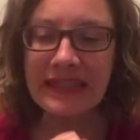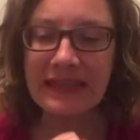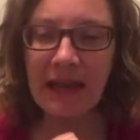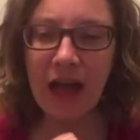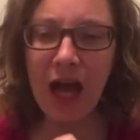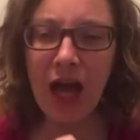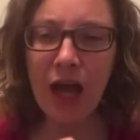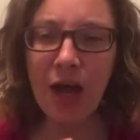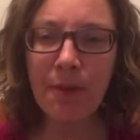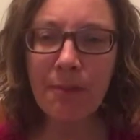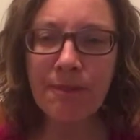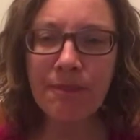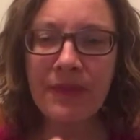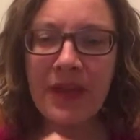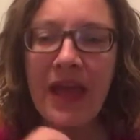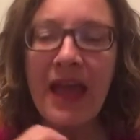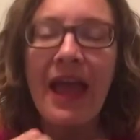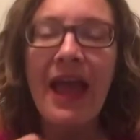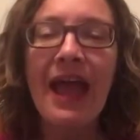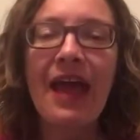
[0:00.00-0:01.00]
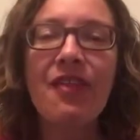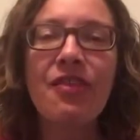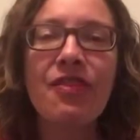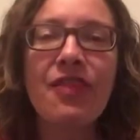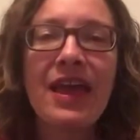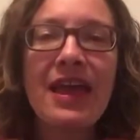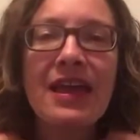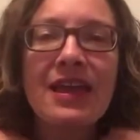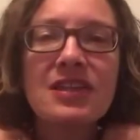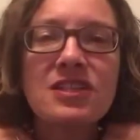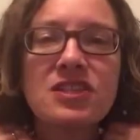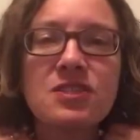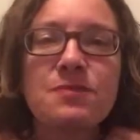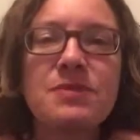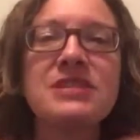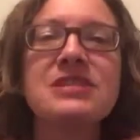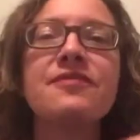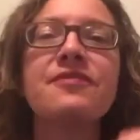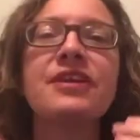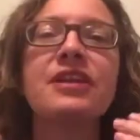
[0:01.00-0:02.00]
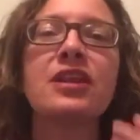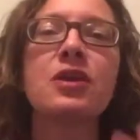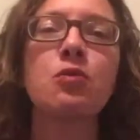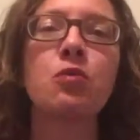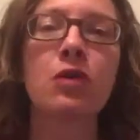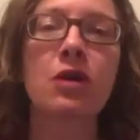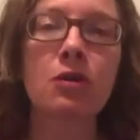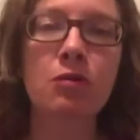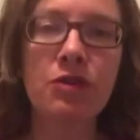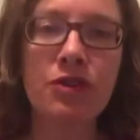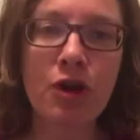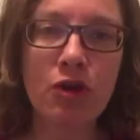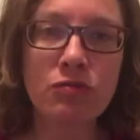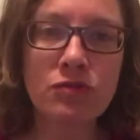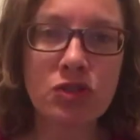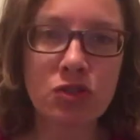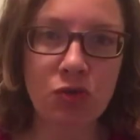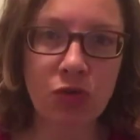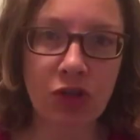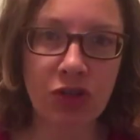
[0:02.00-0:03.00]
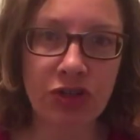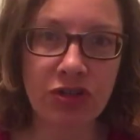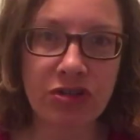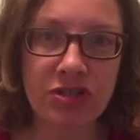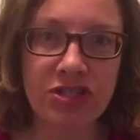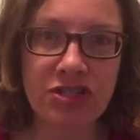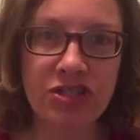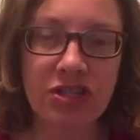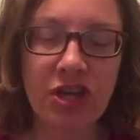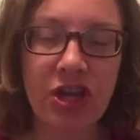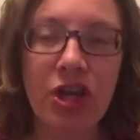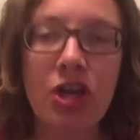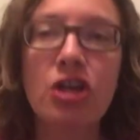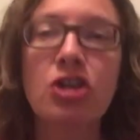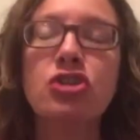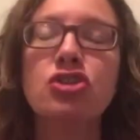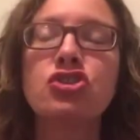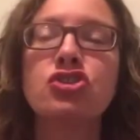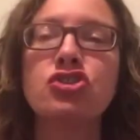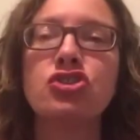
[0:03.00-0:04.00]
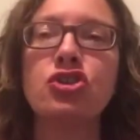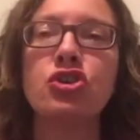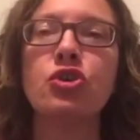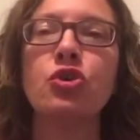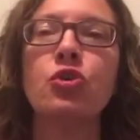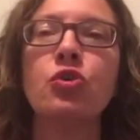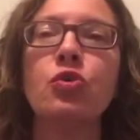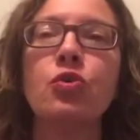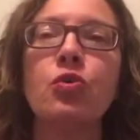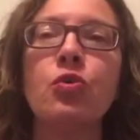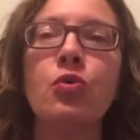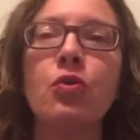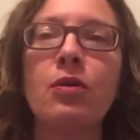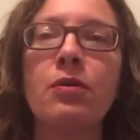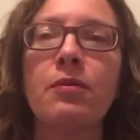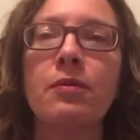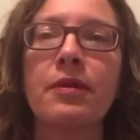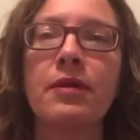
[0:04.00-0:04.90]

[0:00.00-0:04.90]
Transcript: And they specifically work with homeschoolers to